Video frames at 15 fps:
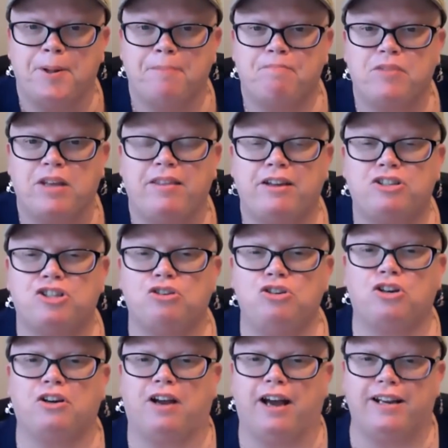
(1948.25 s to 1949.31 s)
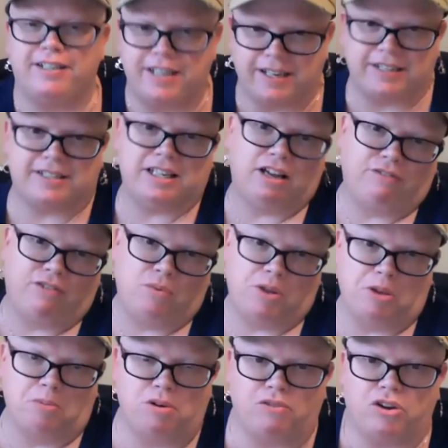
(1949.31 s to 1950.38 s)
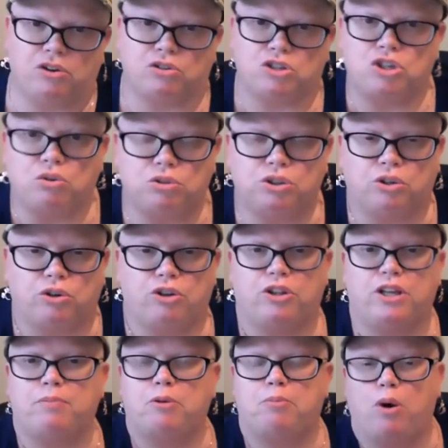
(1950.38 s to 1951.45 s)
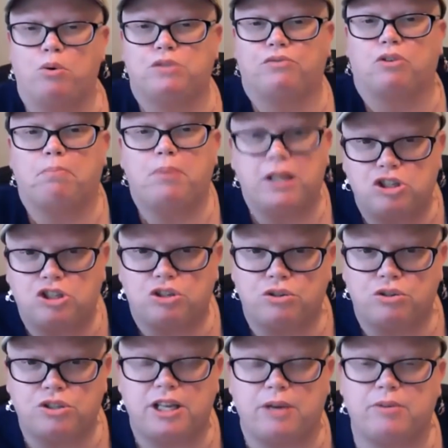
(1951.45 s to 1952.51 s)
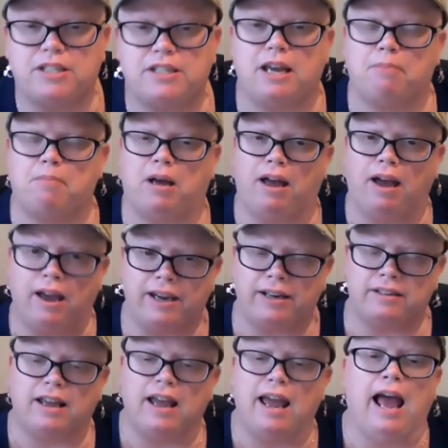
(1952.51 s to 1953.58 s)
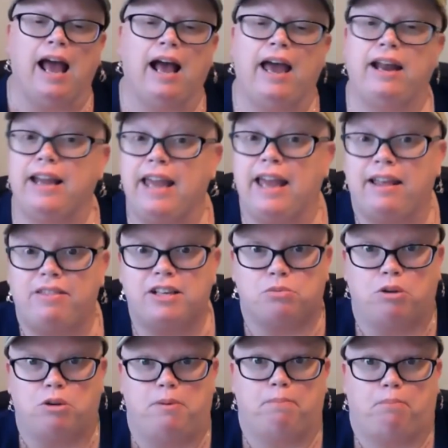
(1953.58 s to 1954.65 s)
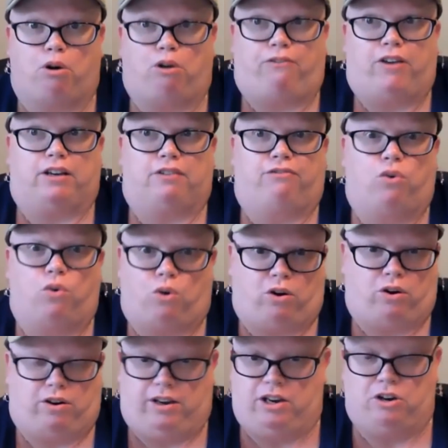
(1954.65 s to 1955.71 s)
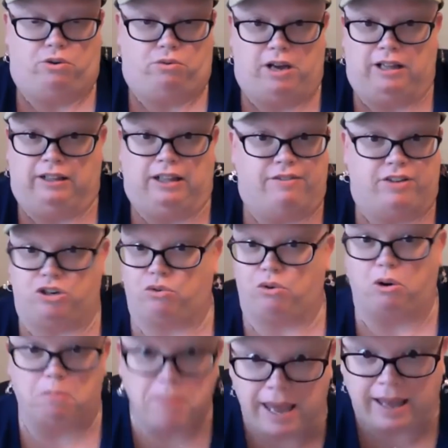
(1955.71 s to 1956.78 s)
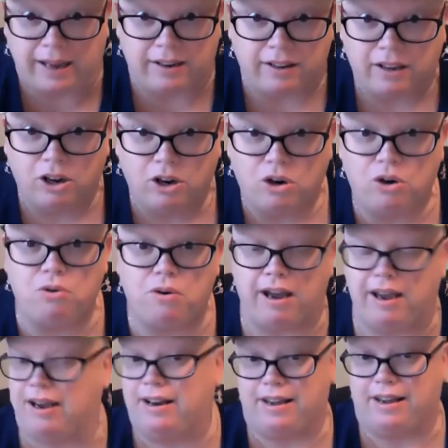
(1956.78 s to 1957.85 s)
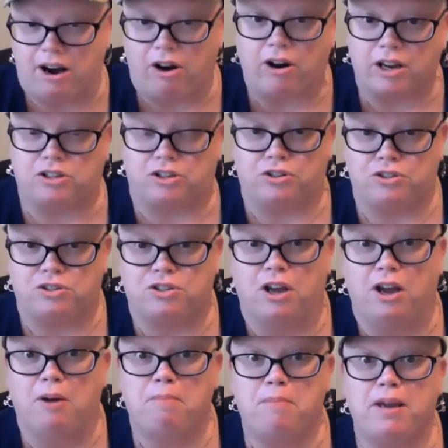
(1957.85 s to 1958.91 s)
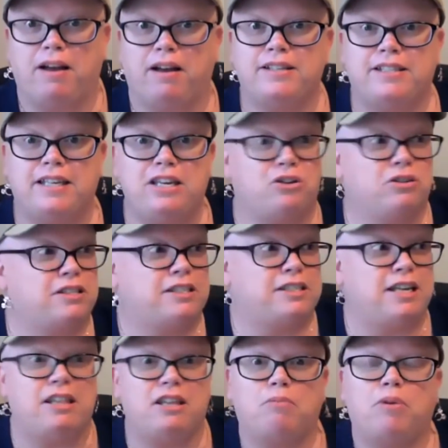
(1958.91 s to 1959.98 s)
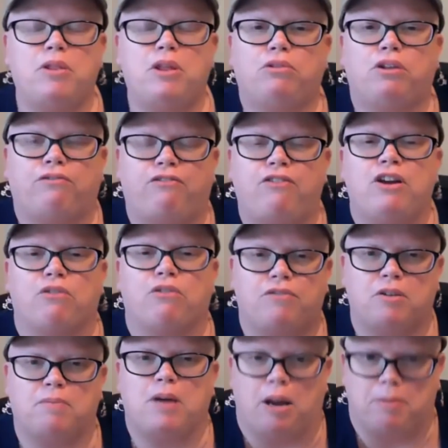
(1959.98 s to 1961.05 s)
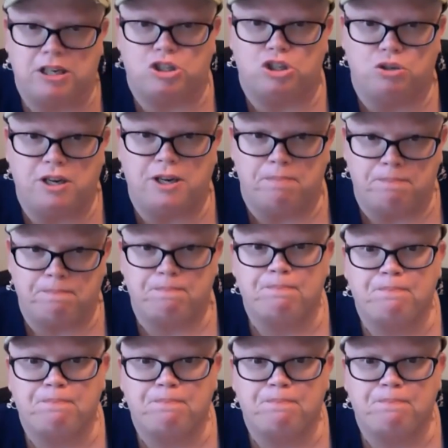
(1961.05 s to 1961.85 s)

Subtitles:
And then so you could kind of take a selfie with them over your shoulder, or they would pose for pictures, they would stand behind. And again, this would have been perfect for, 11-year-old Ben who hated characters because he could see them without the fear of them coming to him.